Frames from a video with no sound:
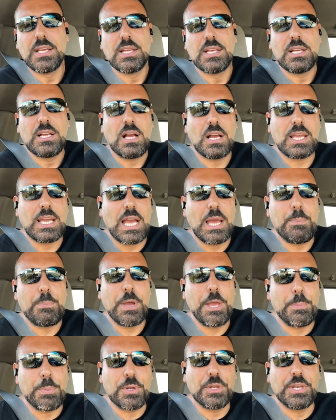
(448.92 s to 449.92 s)
Okay,
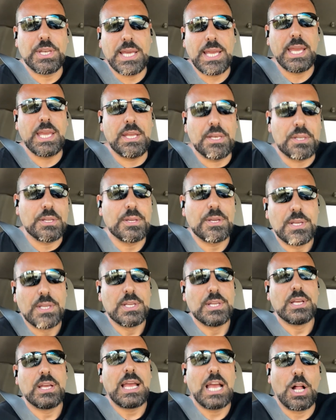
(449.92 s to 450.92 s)
people need
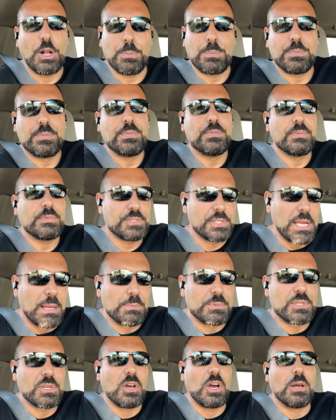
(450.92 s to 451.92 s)
help
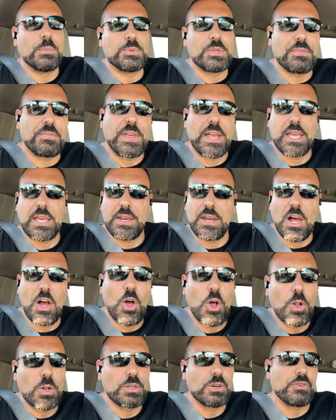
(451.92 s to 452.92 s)
sometimes if they get
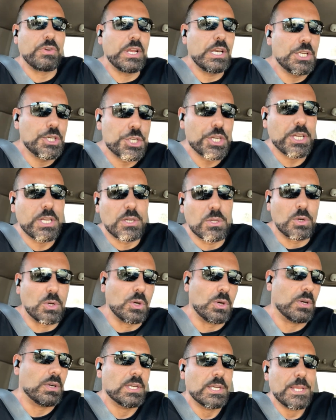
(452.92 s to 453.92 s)
old or injured
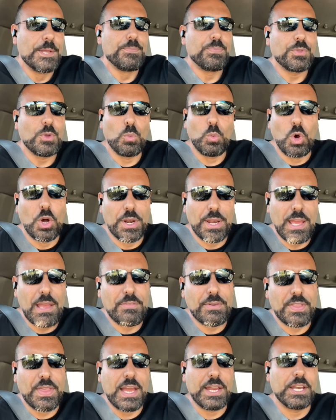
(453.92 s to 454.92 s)
or
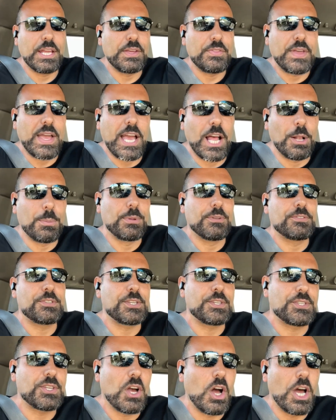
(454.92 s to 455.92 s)
whatever. They need the help of
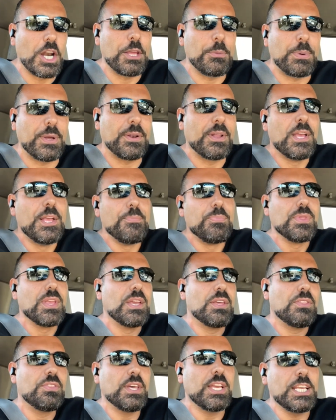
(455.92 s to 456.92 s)
society. But
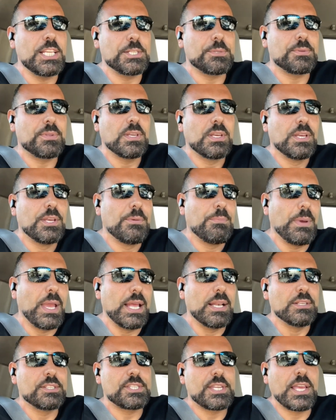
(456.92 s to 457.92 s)
these
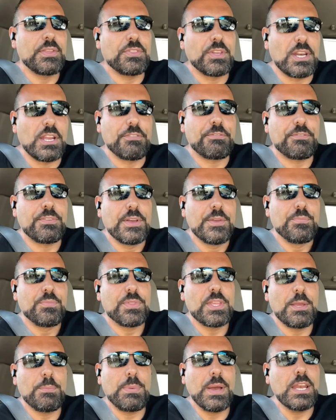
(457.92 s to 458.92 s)
men said that if
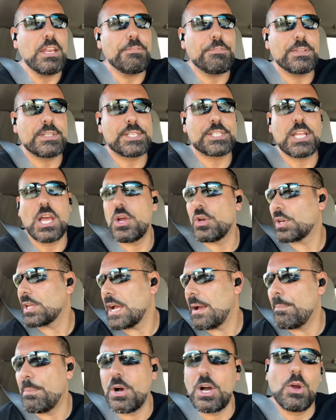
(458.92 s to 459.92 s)
the benefits don't
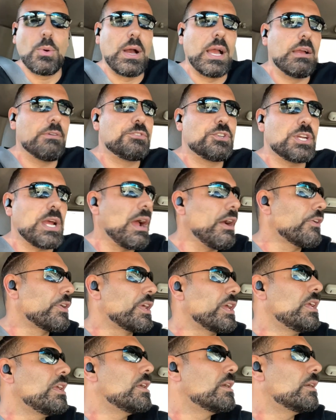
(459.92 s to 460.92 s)
come by way of charity,